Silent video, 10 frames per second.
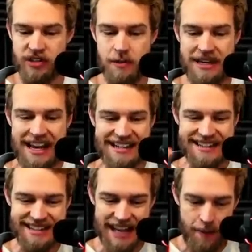to be
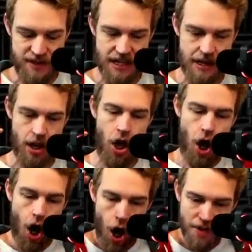accepting
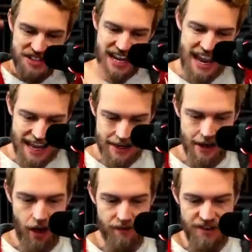all 10
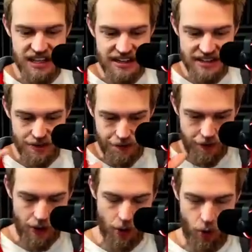of these
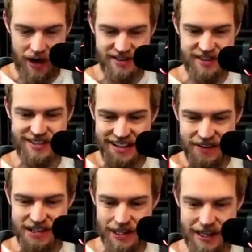friend requests that's in
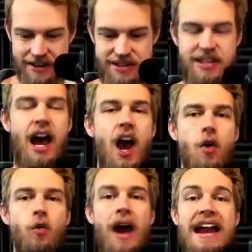this list
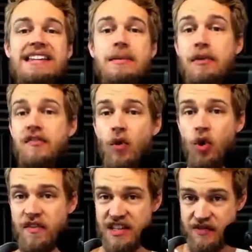right
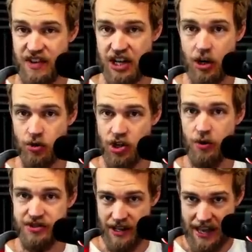before this video
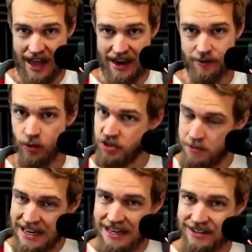goes live, which
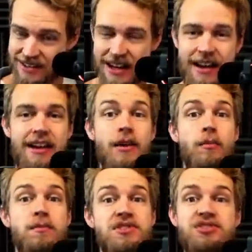means
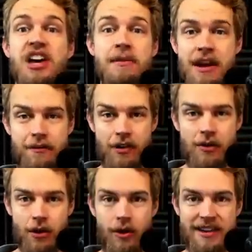send me a friend
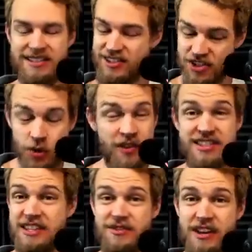request. As soon as
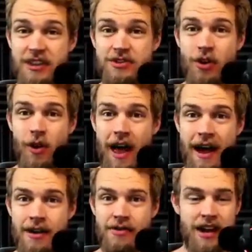these videos go
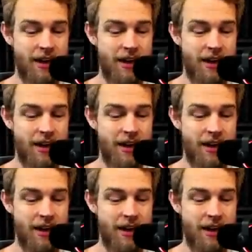live,